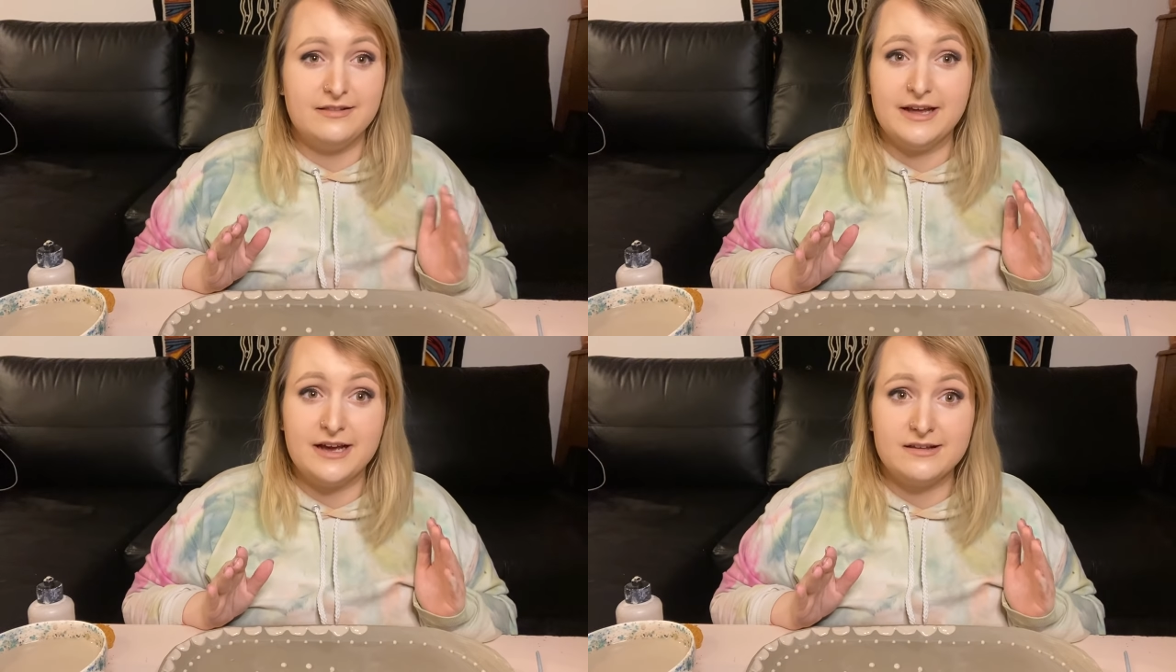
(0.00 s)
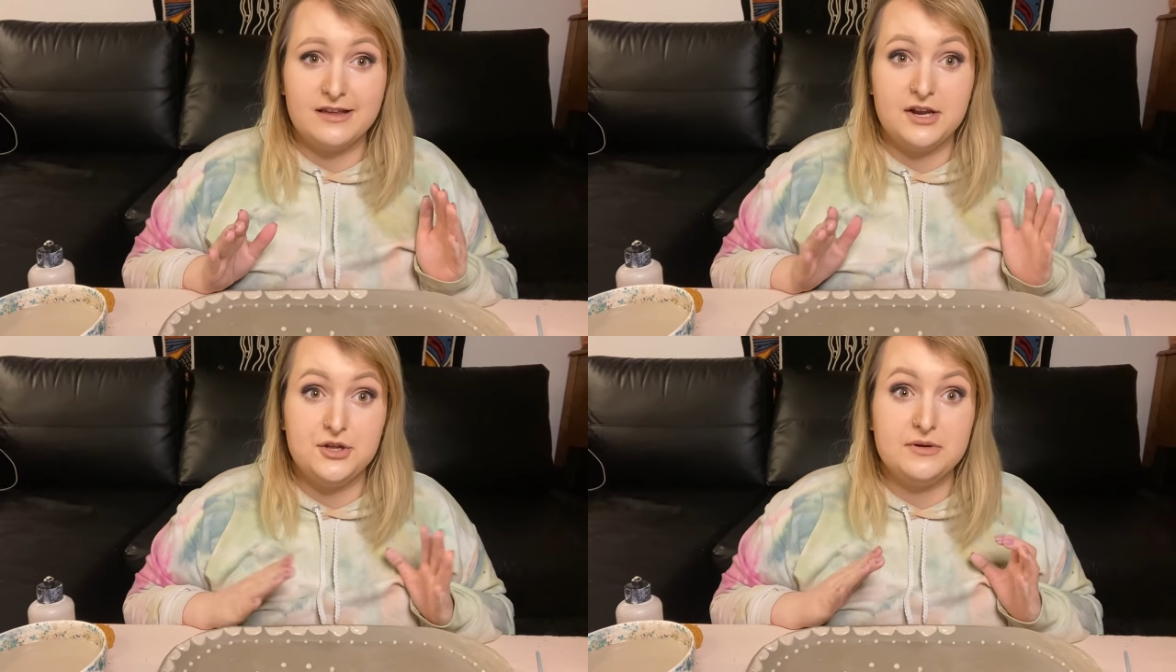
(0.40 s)
Like I
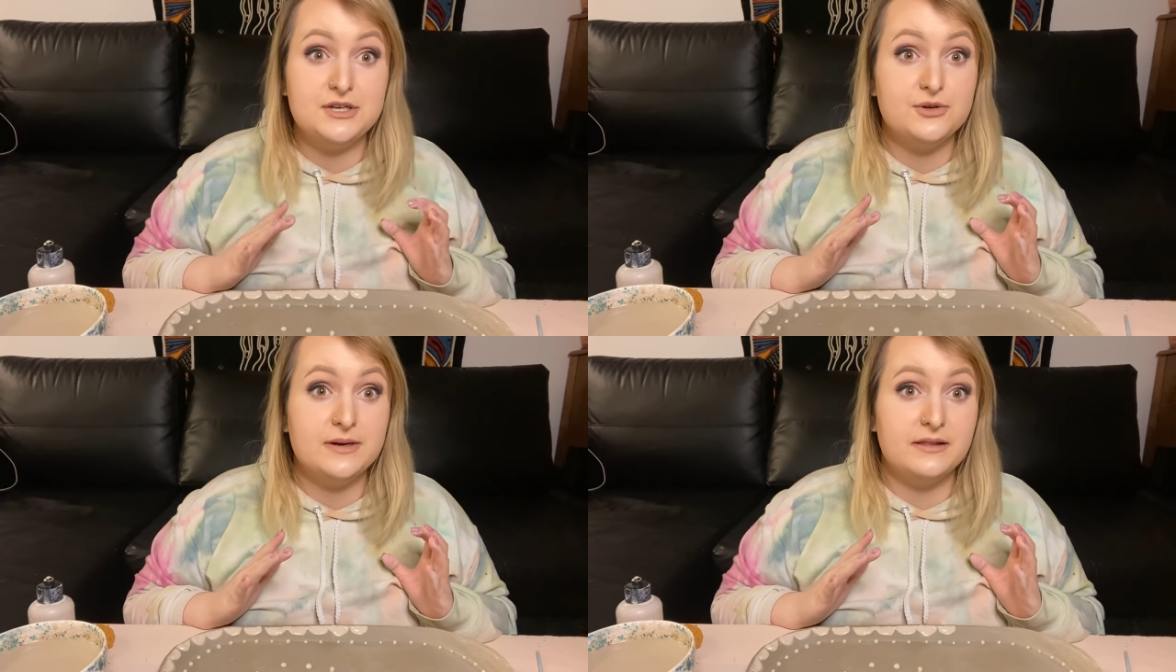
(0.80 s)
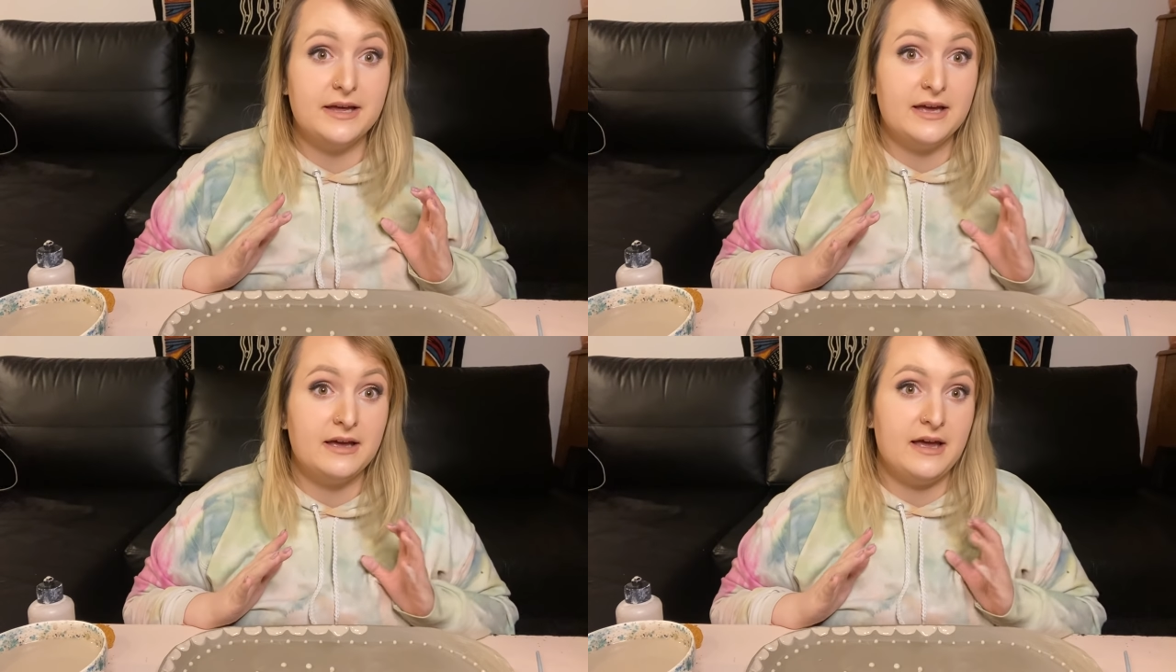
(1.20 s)
said, you can do it
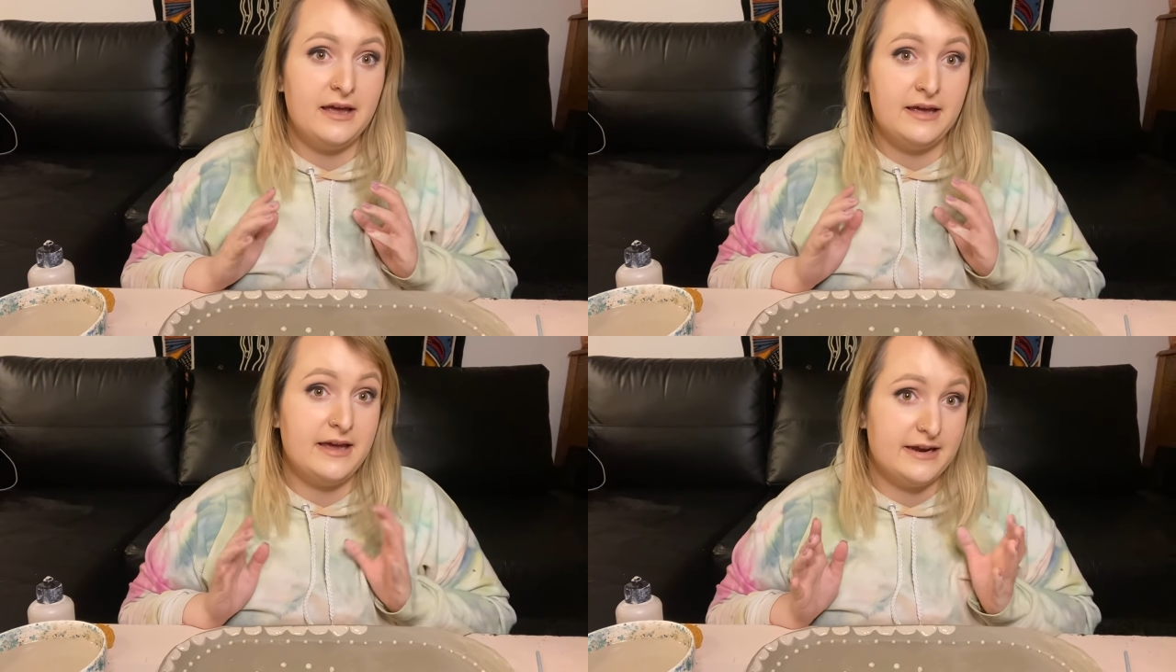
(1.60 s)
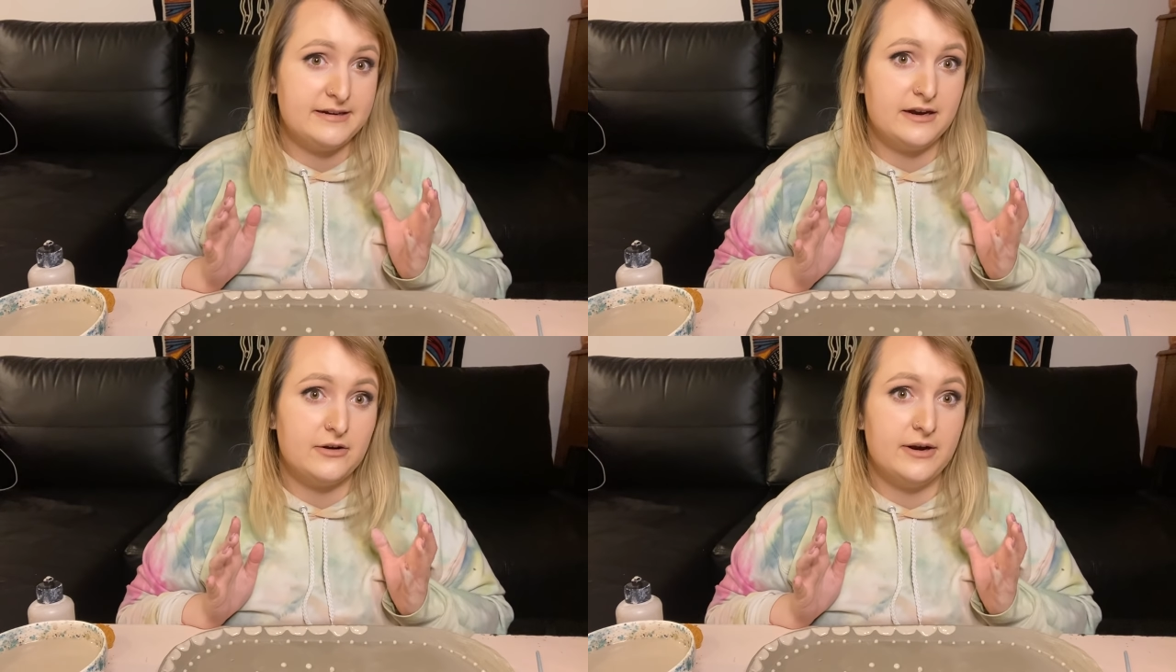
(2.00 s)
like a cake
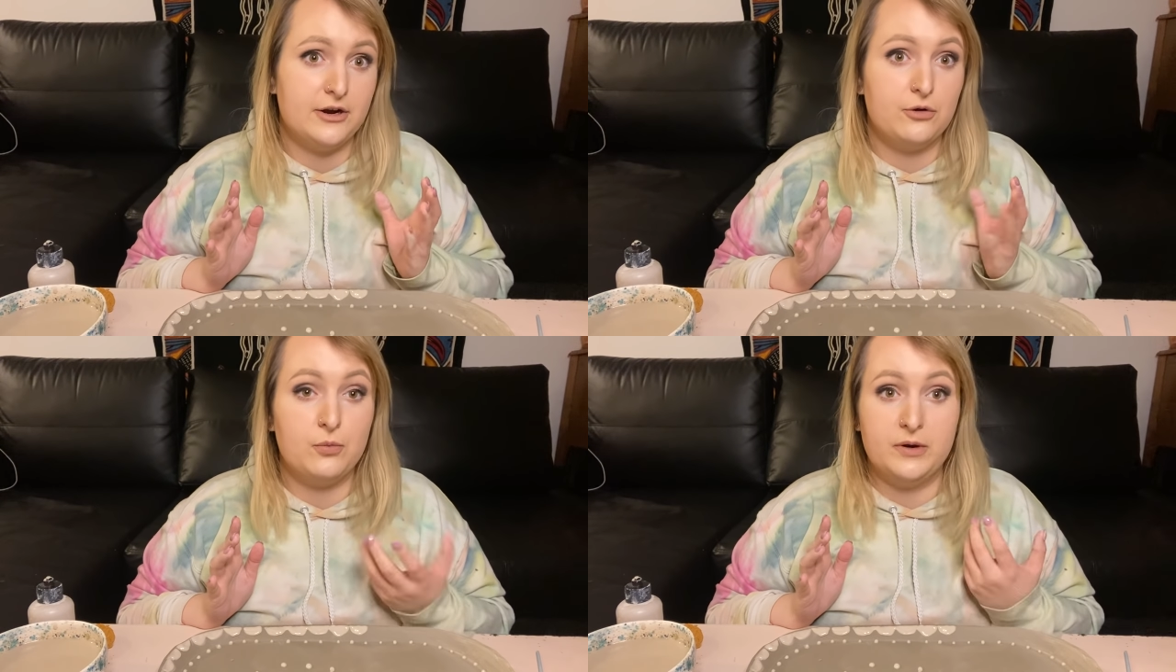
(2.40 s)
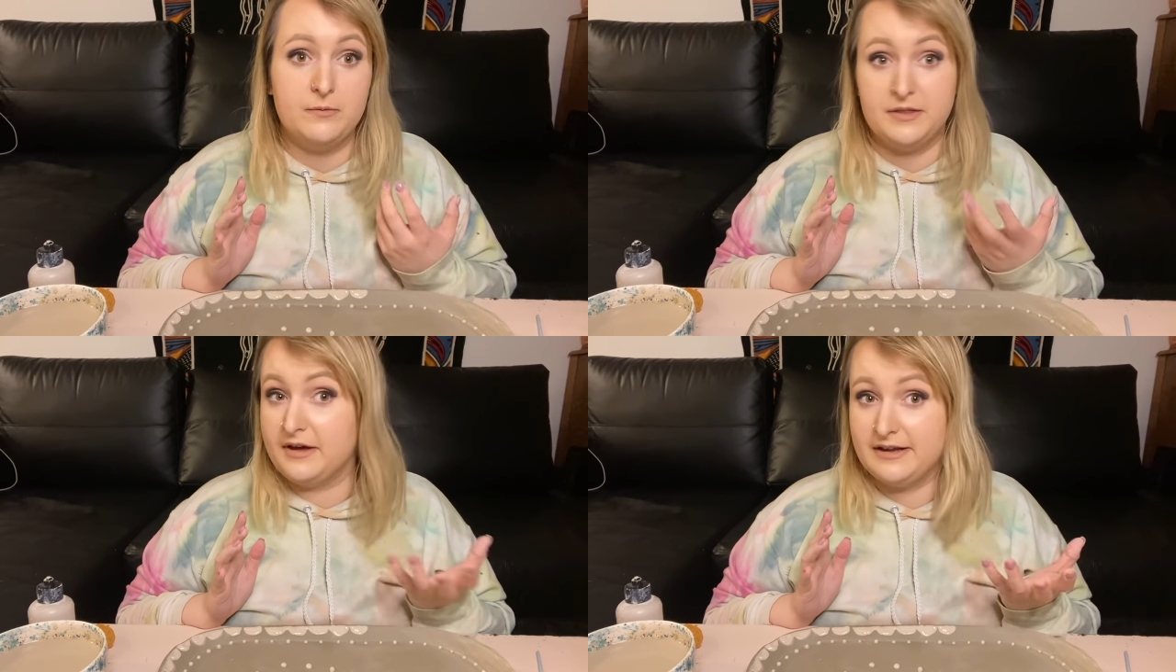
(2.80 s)
decorator would
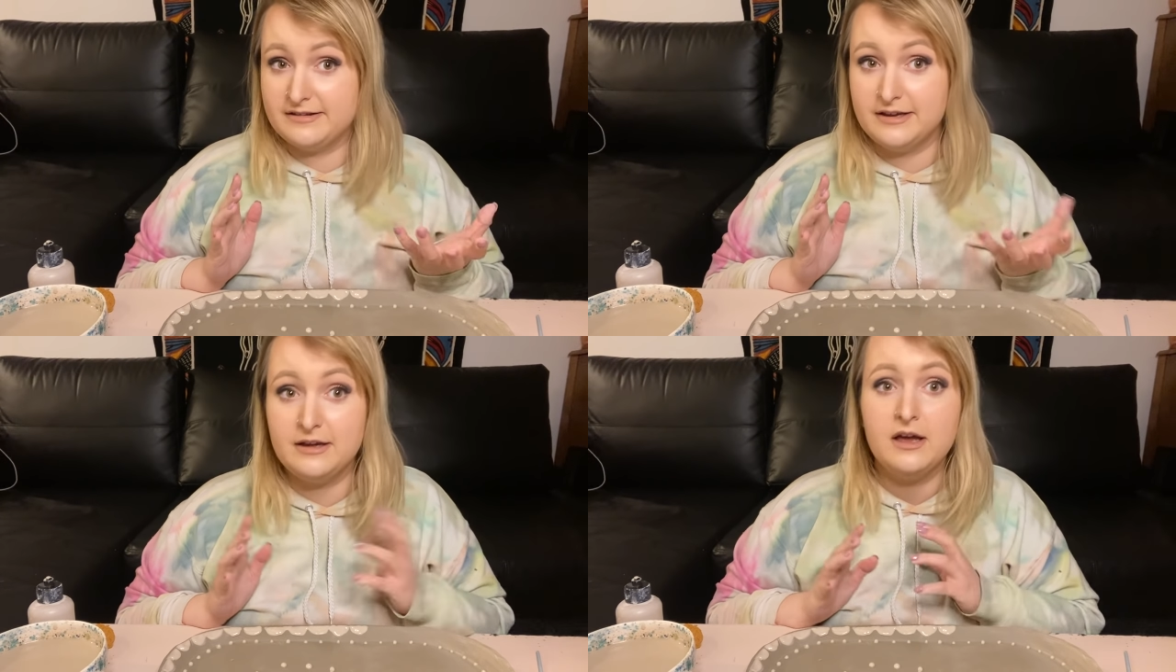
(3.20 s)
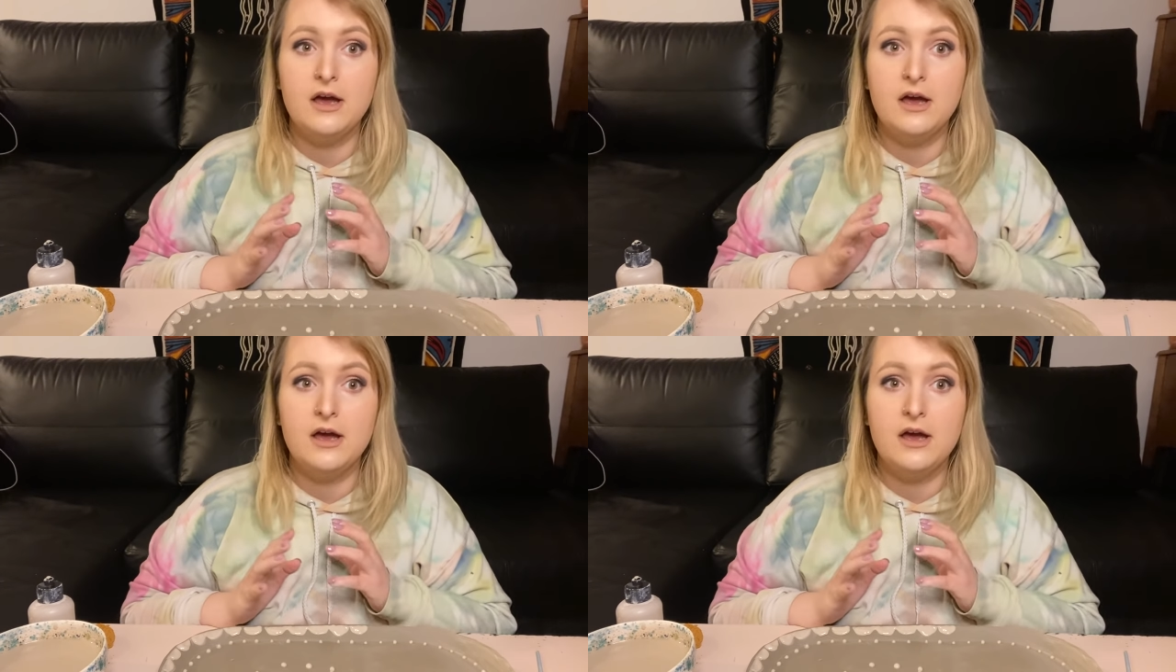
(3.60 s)
with icing.